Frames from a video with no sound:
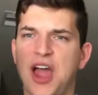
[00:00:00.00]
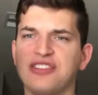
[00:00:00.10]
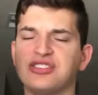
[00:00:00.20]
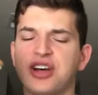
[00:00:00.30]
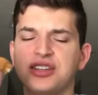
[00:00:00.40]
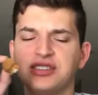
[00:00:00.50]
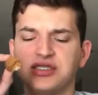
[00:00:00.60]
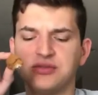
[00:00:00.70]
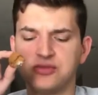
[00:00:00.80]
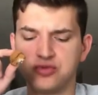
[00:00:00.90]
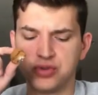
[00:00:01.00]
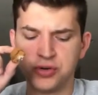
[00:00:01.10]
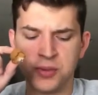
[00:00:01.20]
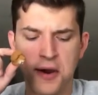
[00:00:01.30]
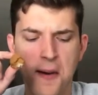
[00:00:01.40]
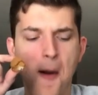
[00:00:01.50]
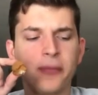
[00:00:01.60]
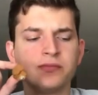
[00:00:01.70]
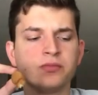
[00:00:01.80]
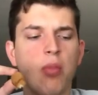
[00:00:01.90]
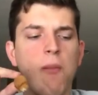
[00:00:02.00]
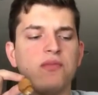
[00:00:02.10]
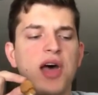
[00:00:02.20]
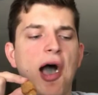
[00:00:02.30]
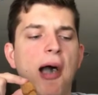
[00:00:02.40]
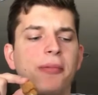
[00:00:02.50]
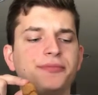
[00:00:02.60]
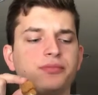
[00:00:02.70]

I saw this rumor that